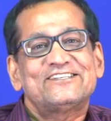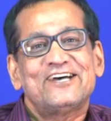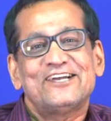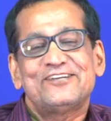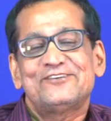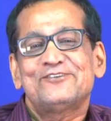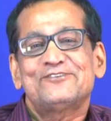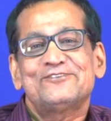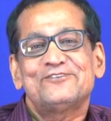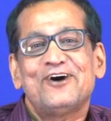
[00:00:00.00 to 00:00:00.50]
I
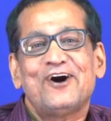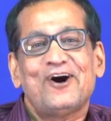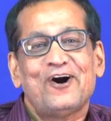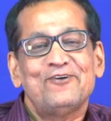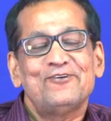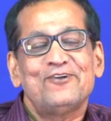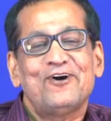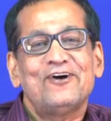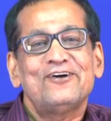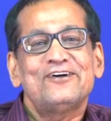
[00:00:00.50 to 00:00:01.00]
do not know how
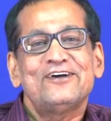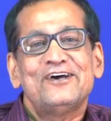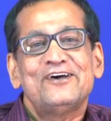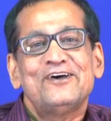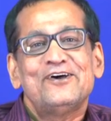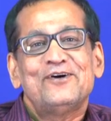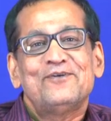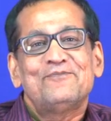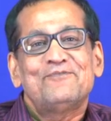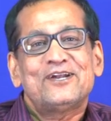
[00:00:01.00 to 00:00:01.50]
long,
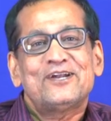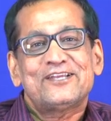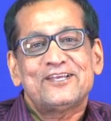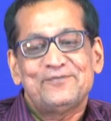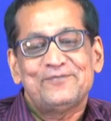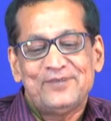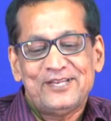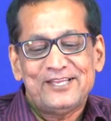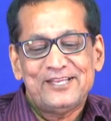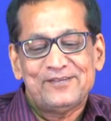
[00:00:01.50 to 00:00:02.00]
but I
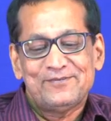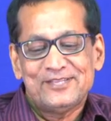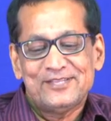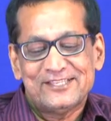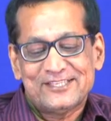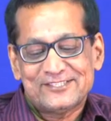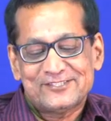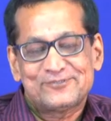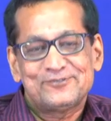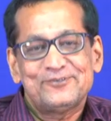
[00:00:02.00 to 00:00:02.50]
believe in
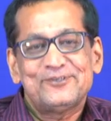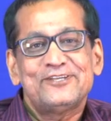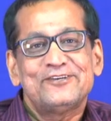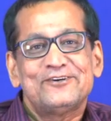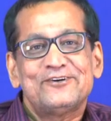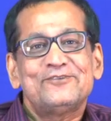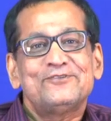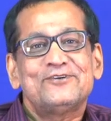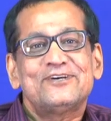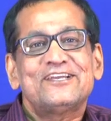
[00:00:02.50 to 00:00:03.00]
the
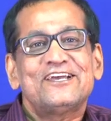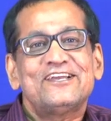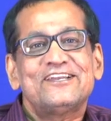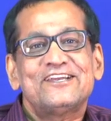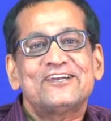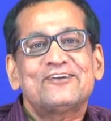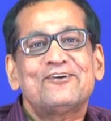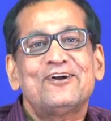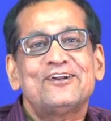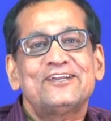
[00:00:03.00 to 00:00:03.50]
studio when I
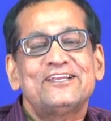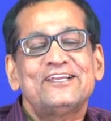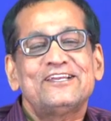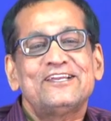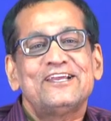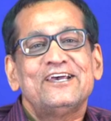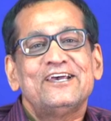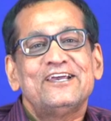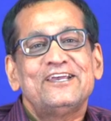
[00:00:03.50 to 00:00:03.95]
record it,